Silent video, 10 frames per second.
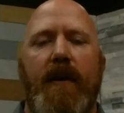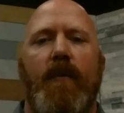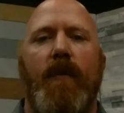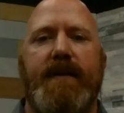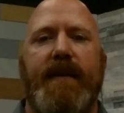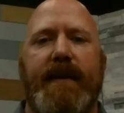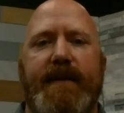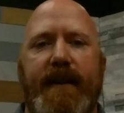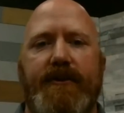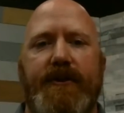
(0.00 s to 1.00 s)
what do they
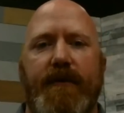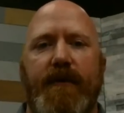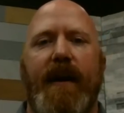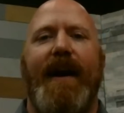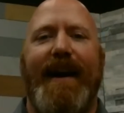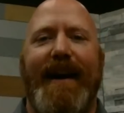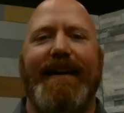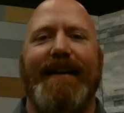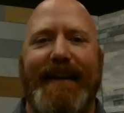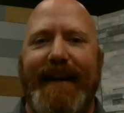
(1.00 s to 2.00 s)
teach you? How
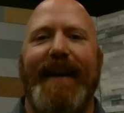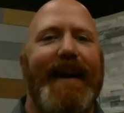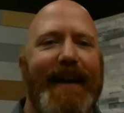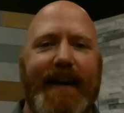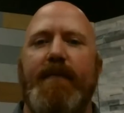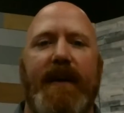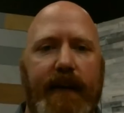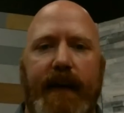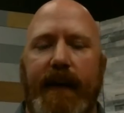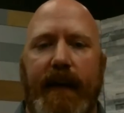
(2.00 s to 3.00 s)
to get out of the
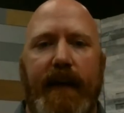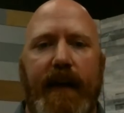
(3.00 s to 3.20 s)
building.